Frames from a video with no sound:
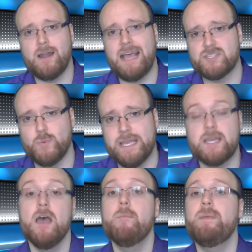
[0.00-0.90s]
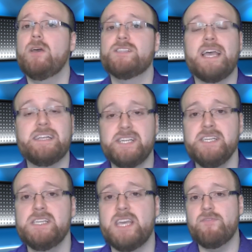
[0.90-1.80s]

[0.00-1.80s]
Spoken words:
last week because I didn't